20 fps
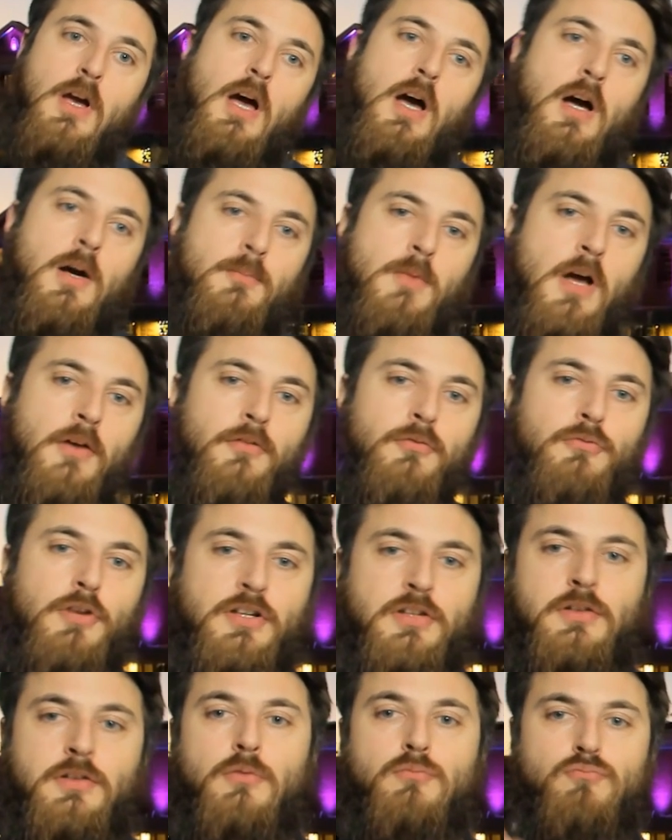I've
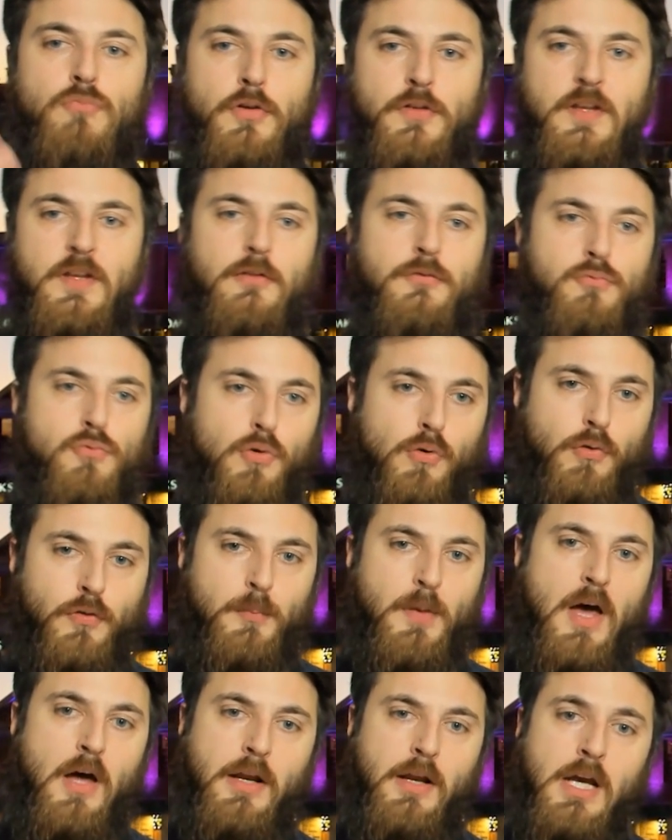written a set of rules
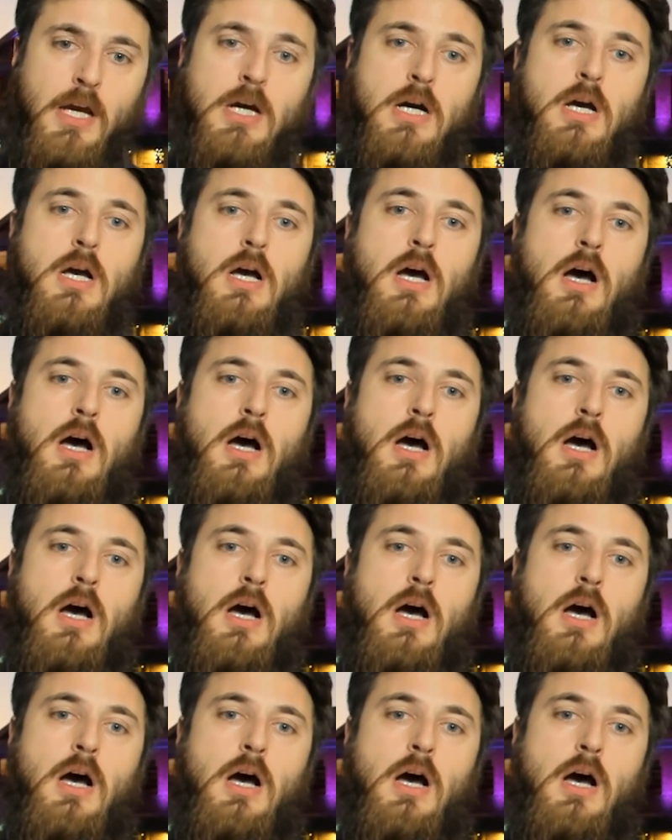about it.